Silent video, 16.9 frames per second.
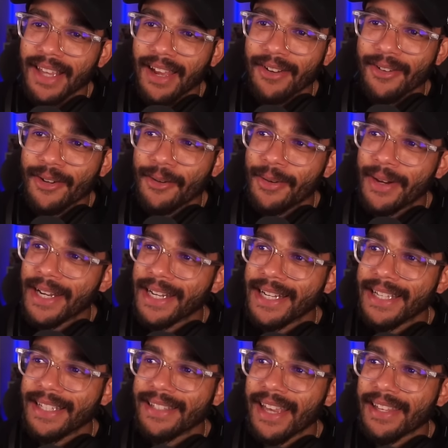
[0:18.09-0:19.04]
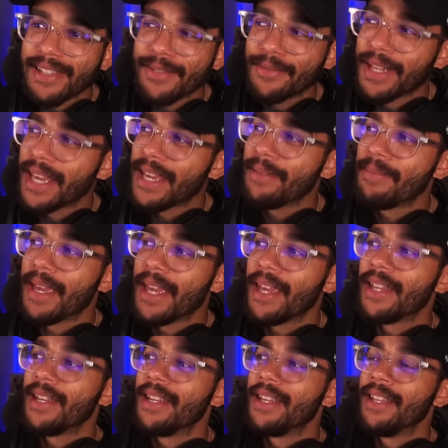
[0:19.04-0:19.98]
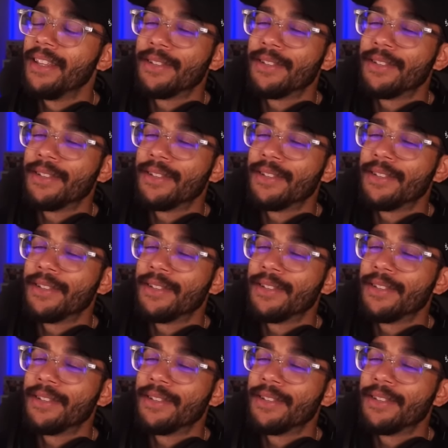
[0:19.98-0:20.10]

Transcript: I don't know what it is as of late, man.